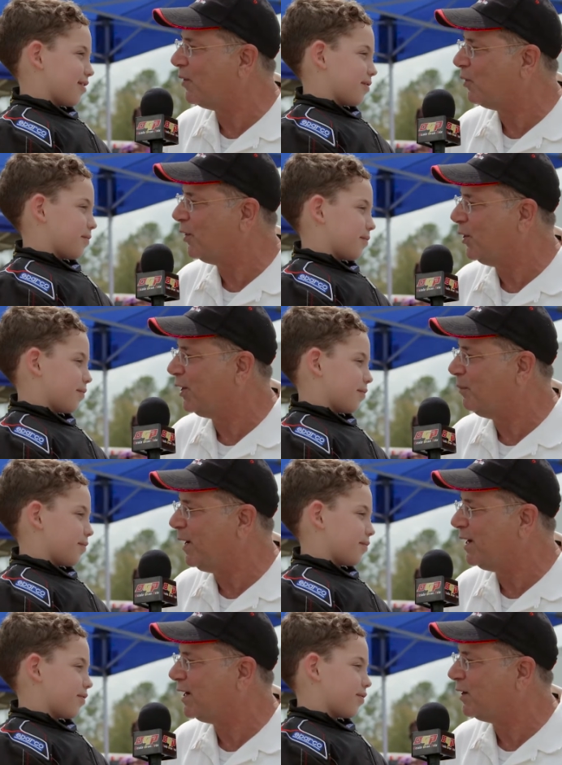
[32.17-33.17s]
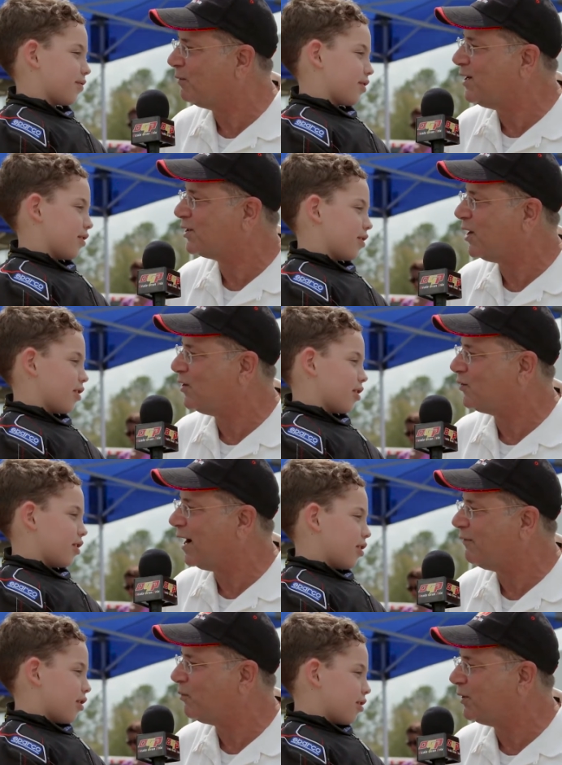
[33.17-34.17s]
Speaker 1: the road? You're going to be a race car
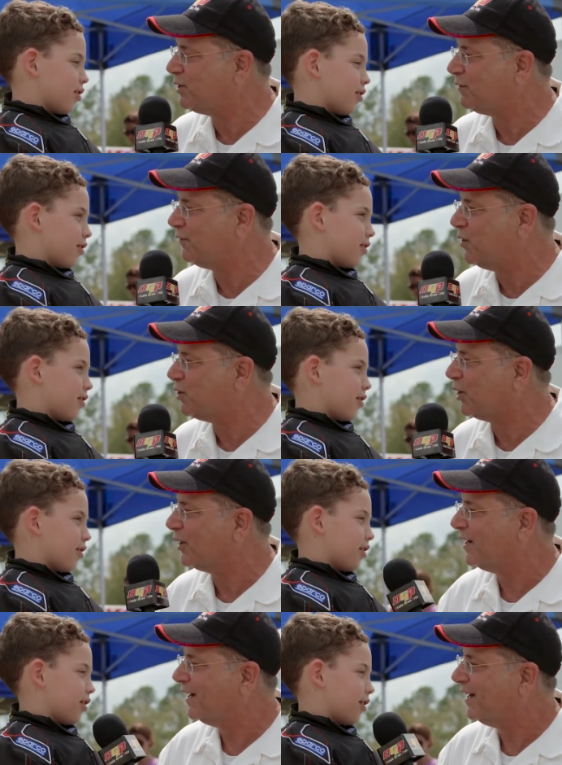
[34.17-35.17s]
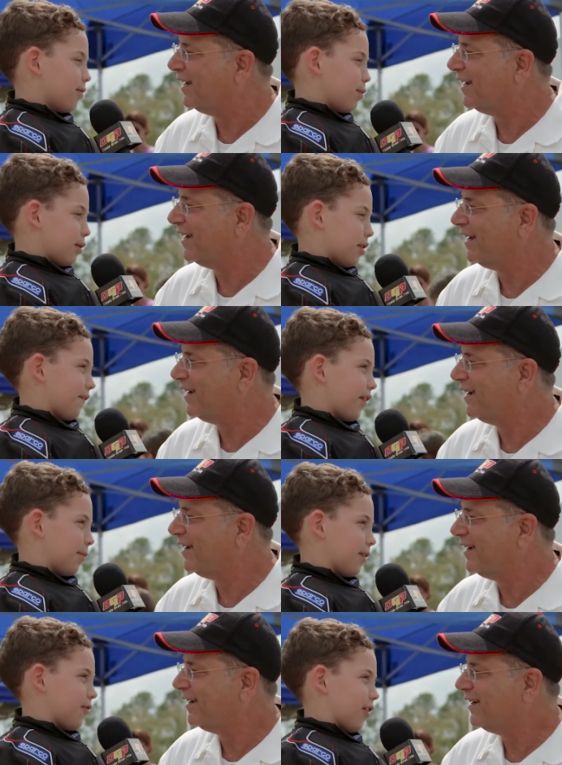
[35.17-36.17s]
driver? What's your future?
Speaker 2: Being a
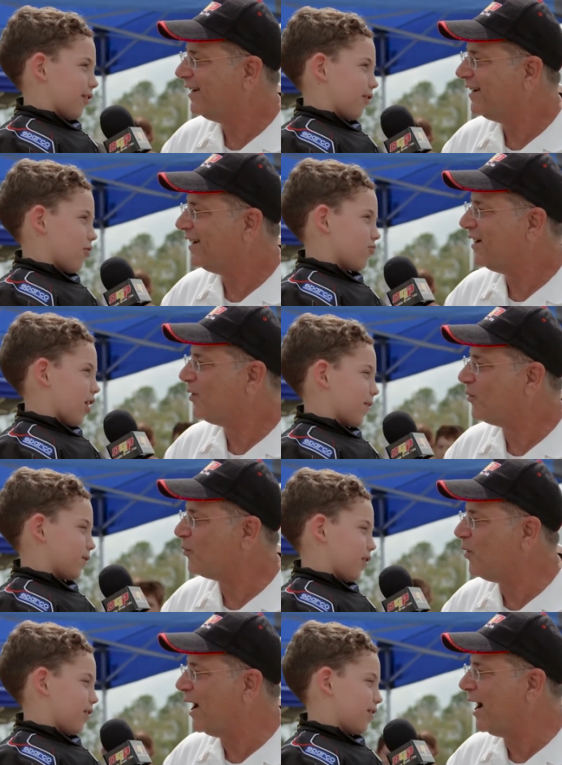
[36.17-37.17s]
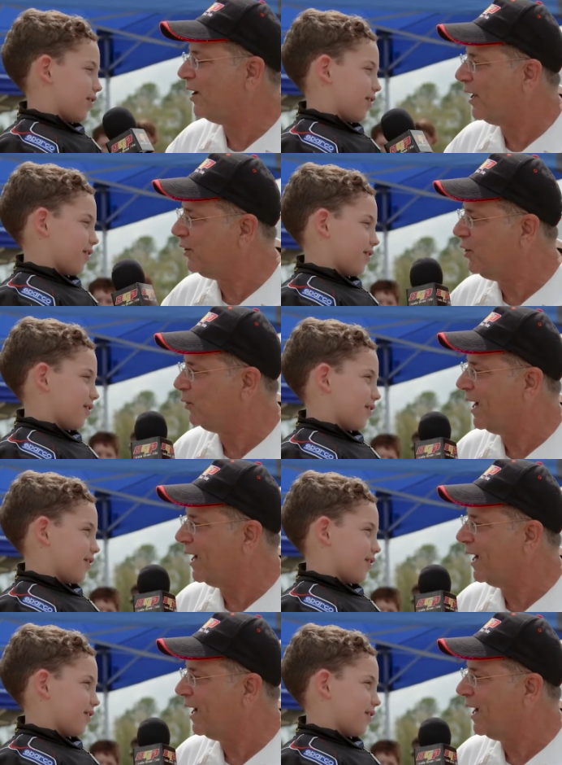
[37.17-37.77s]
famous race car driver. Wow.
Speaker 1: Now, do you